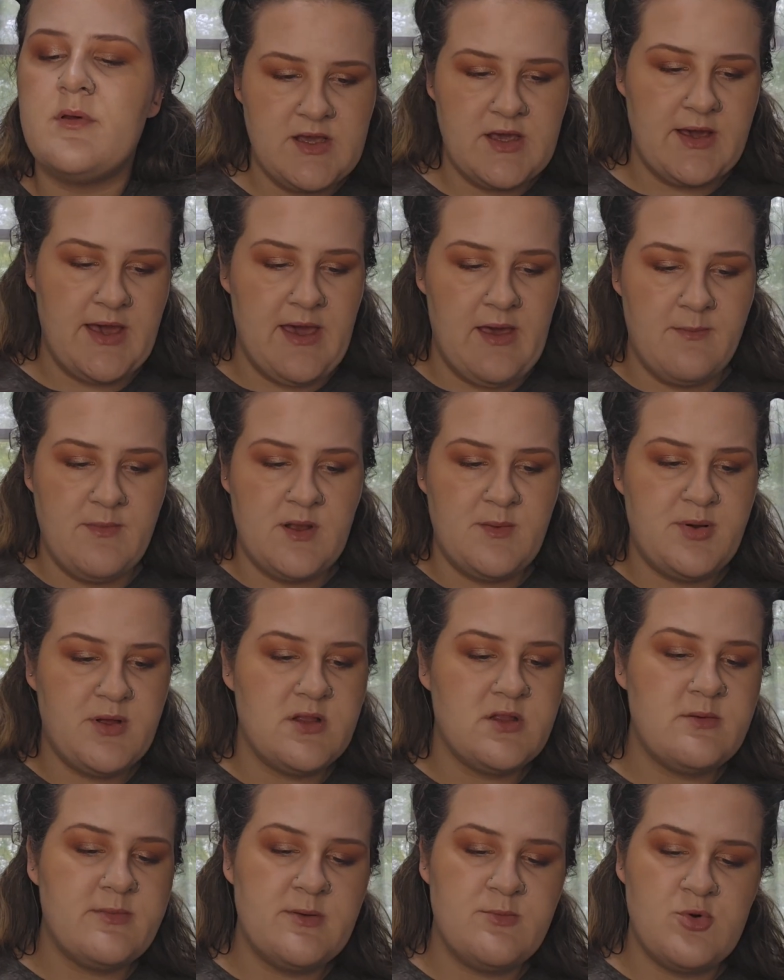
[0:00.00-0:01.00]
Okay, I'm going to put
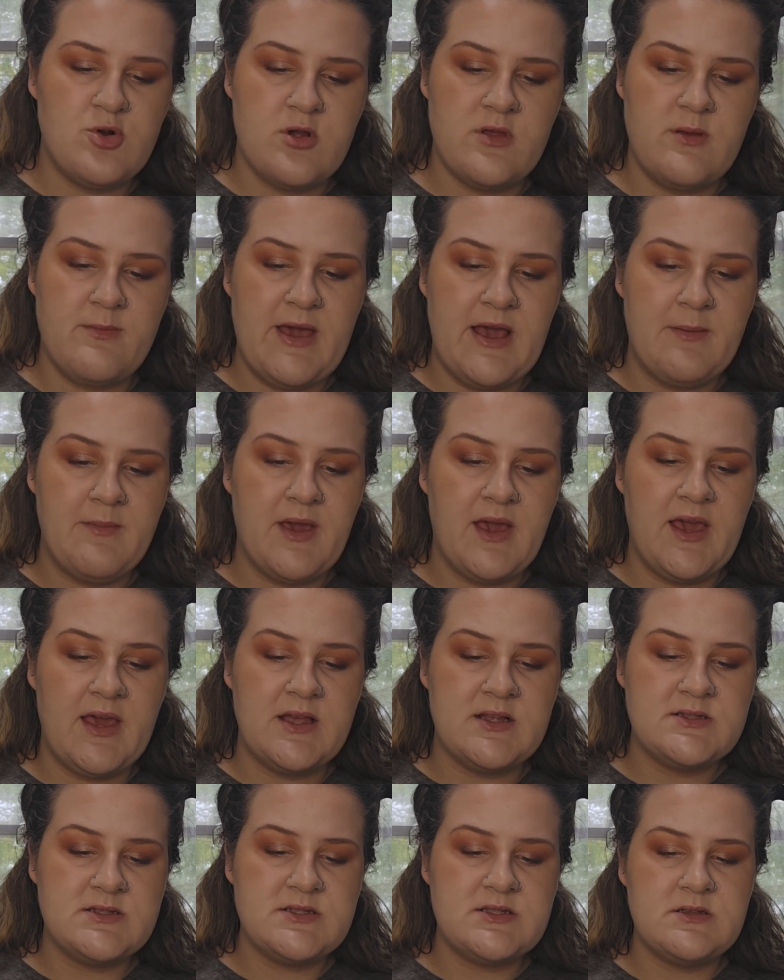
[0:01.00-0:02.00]
a little bit more on the back of my
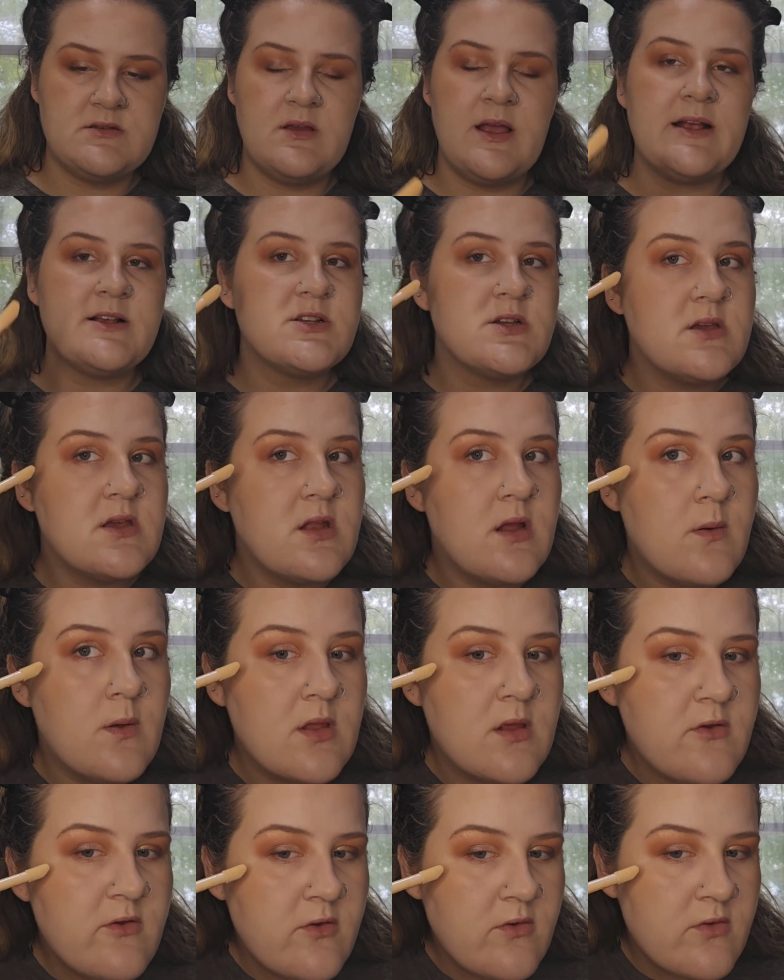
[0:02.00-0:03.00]
hands. Actually, you know what?
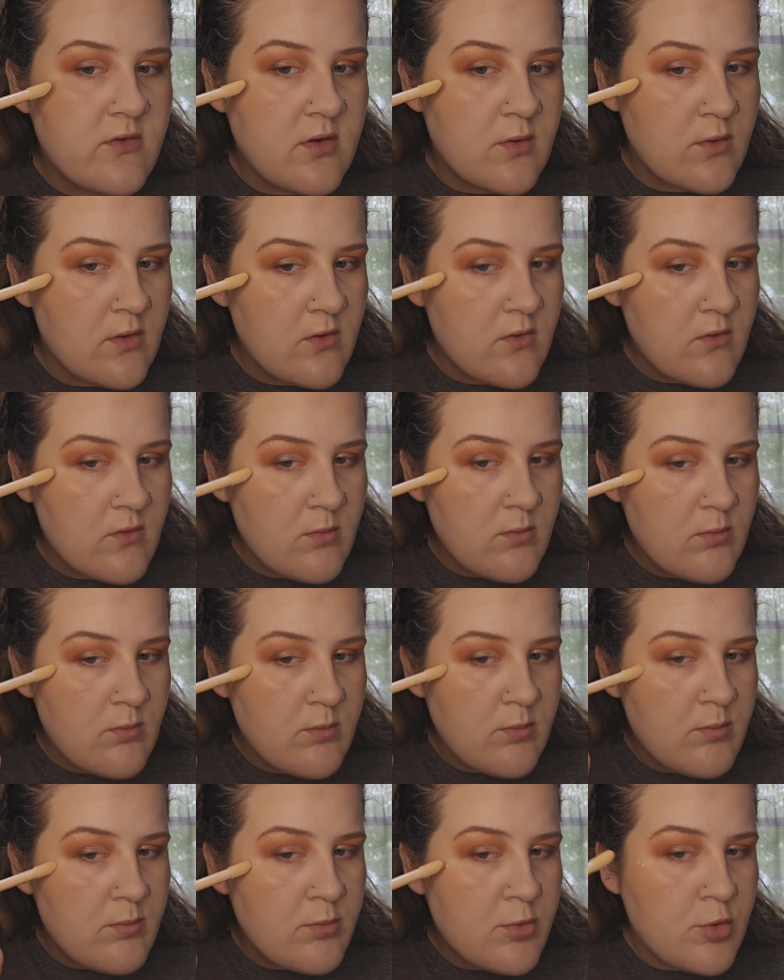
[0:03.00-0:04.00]
Let's just do this.
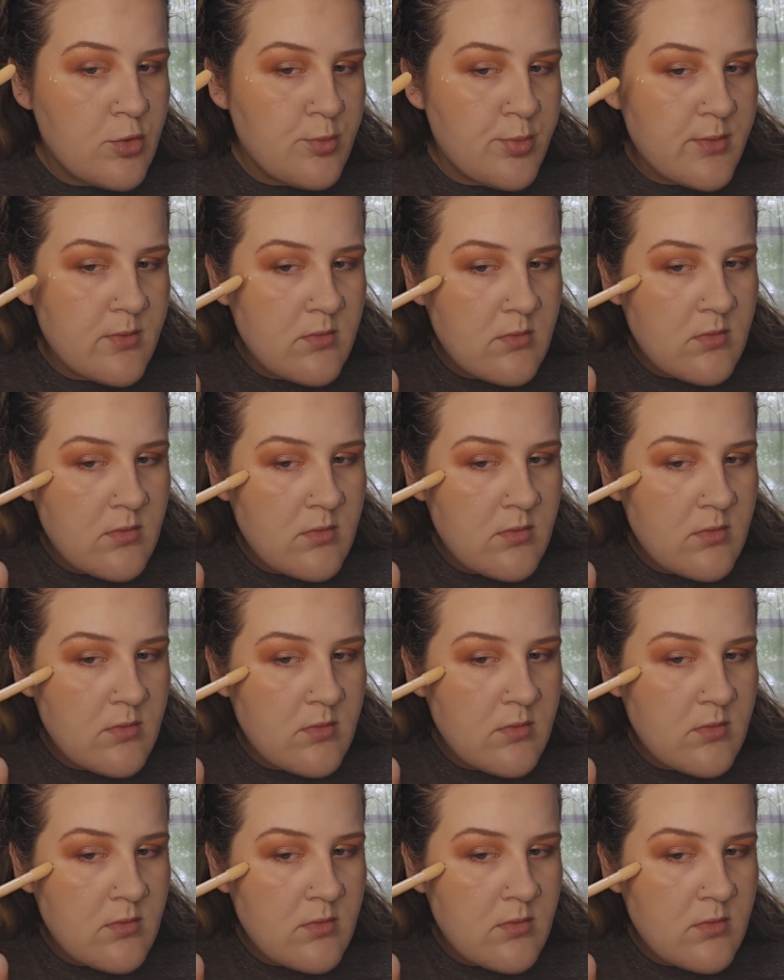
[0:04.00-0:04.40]
Boop.